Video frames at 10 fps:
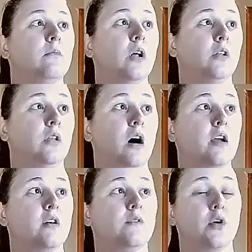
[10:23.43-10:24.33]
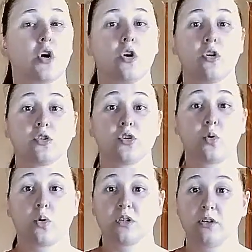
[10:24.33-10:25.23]
a lot of her
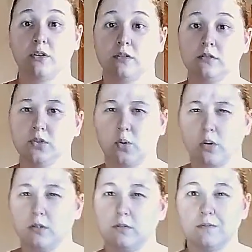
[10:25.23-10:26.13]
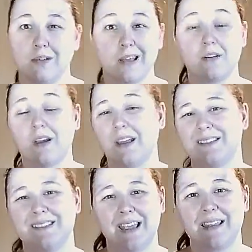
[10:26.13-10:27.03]
Tortle, Tortle? I don't know how
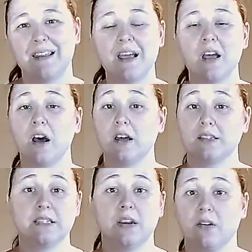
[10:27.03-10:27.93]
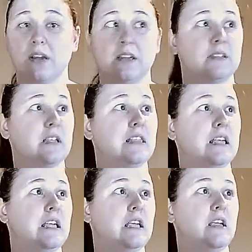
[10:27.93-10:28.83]
you say it. Uh, series,
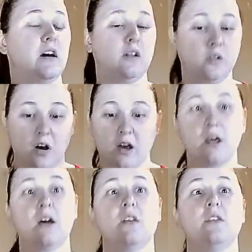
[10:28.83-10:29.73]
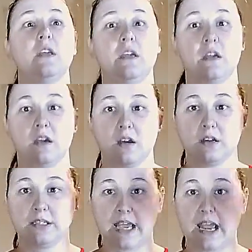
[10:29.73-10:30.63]
the Alana, the
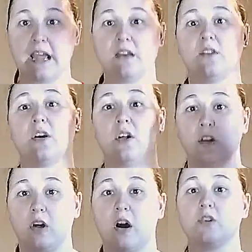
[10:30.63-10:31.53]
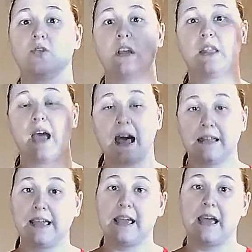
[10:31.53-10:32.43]
Dane, the Caladri, the
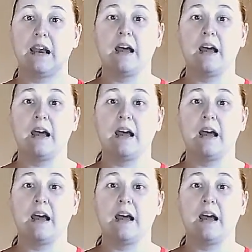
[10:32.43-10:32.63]
Aliane.